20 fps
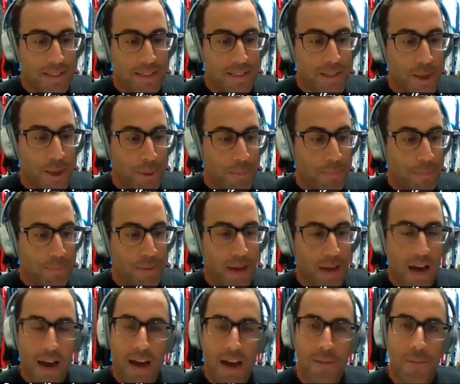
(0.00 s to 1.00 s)
So I
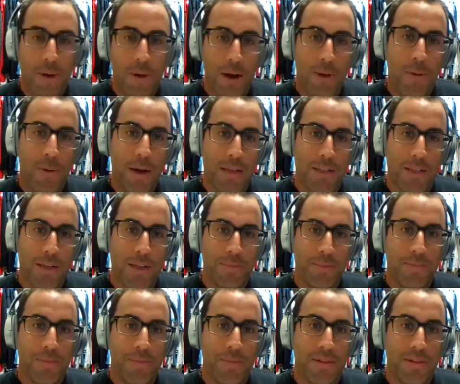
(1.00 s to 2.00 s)
have one question.
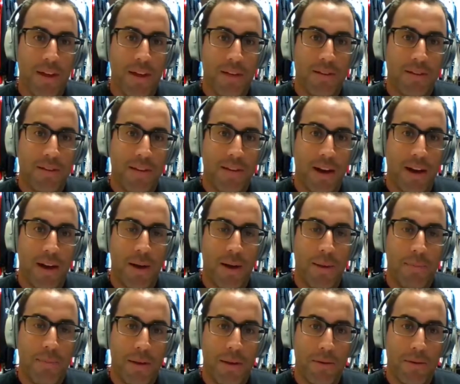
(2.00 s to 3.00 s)
Since uh,
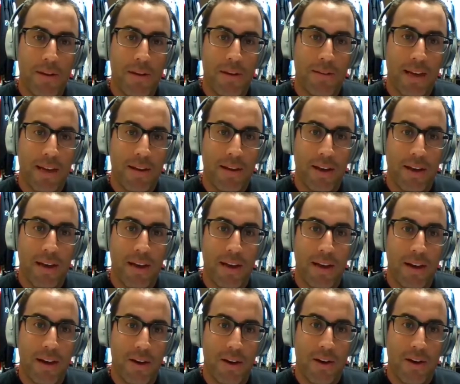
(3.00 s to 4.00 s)
recently
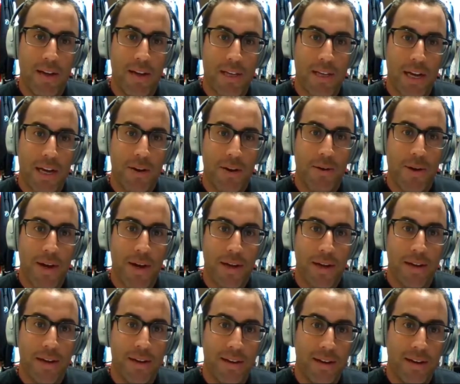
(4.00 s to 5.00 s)
in early January,
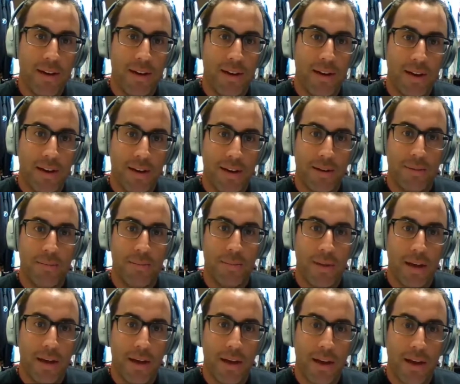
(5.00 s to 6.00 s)
uh,
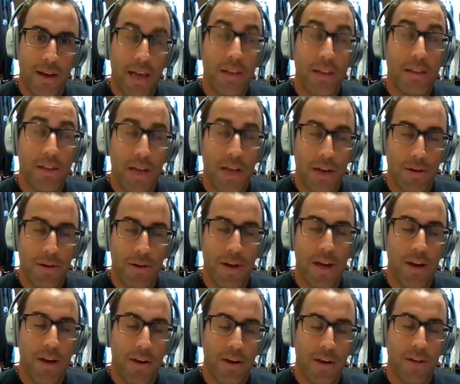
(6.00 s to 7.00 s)
uh, late January,
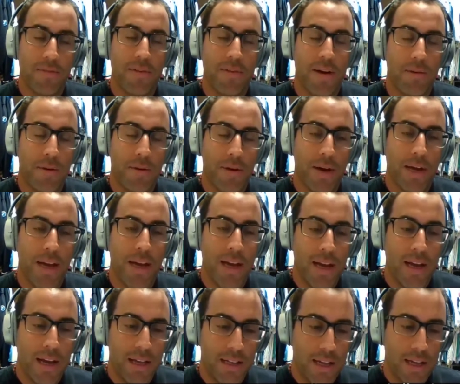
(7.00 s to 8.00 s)
early February,
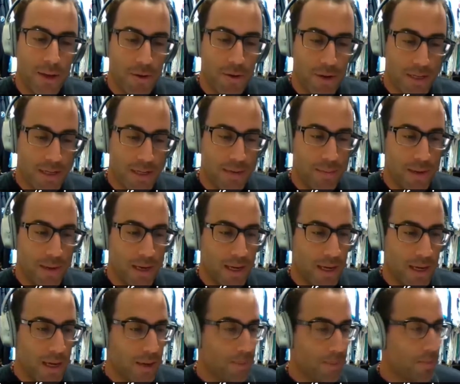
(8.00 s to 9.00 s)
the
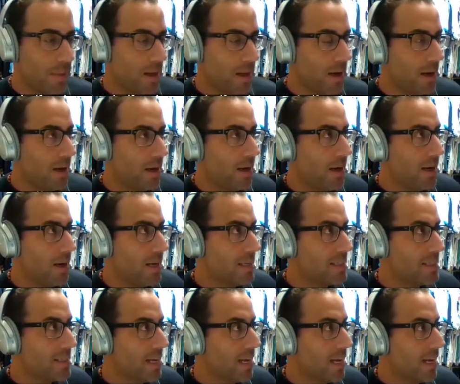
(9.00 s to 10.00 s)
USMLE uh,
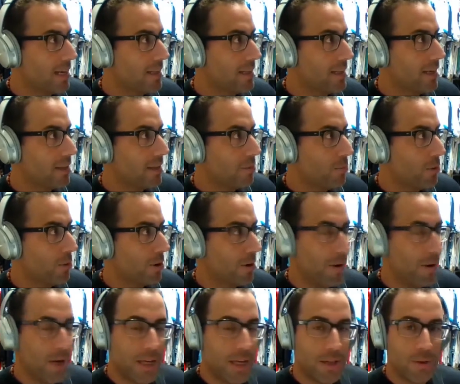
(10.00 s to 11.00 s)
stated that we're
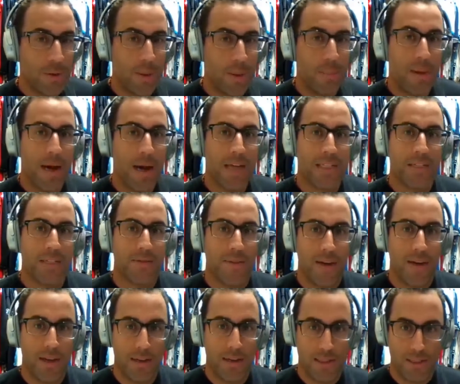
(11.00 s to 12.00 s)
going into a
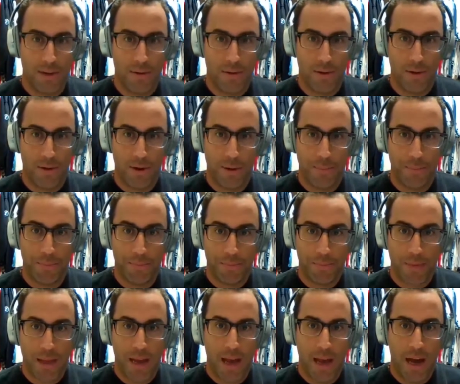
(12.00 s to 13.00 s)
pass-fail score.
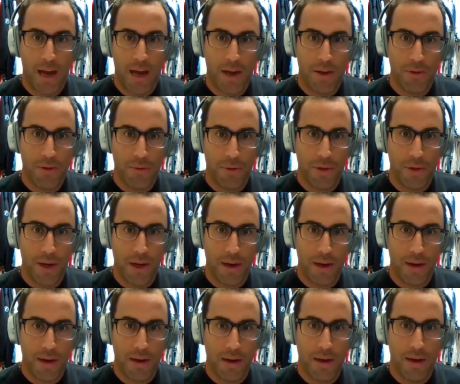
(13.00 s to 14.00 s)
How do you mm-hmm. think
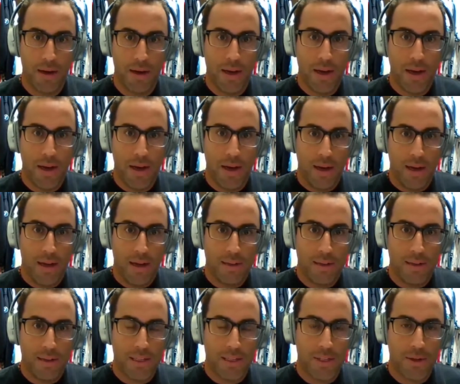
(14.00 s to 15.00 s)
uh,
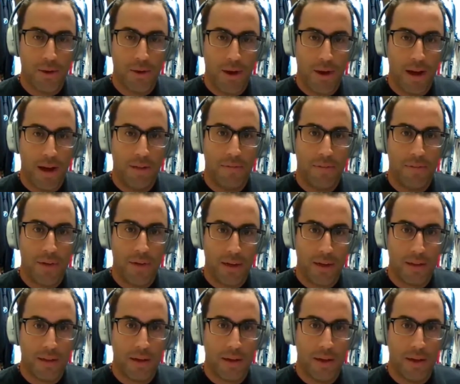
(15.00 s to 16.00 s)
this is going to
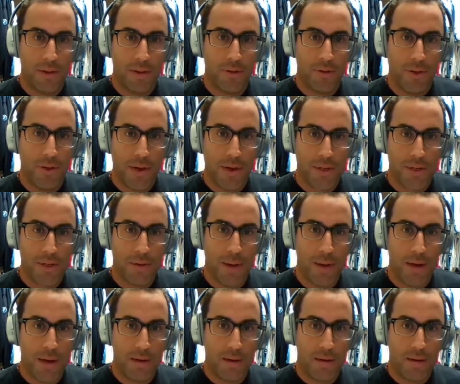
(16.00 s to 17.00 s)
affect uh, international
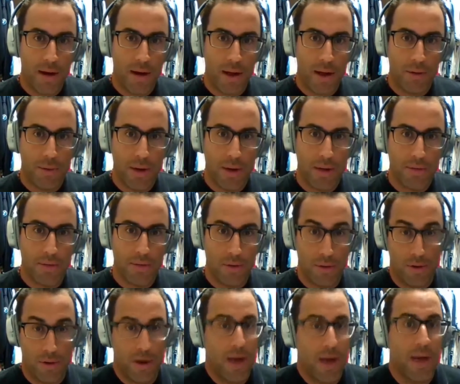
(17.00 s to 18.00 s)
medical graduates
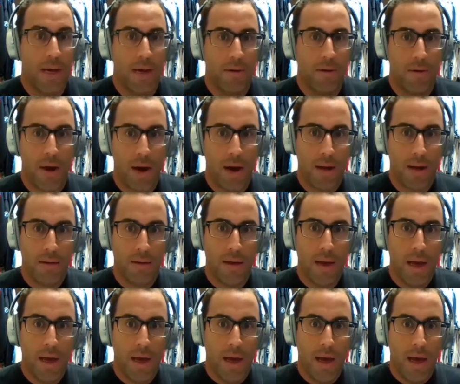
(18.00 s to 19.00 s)
or any grad?
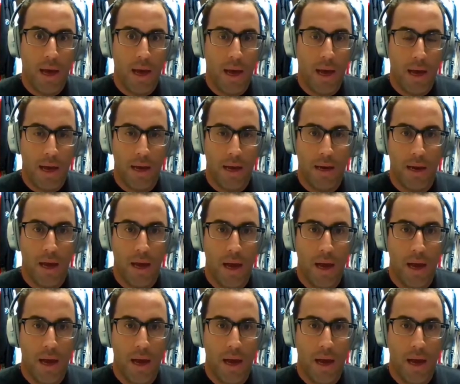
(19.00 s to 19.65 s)
And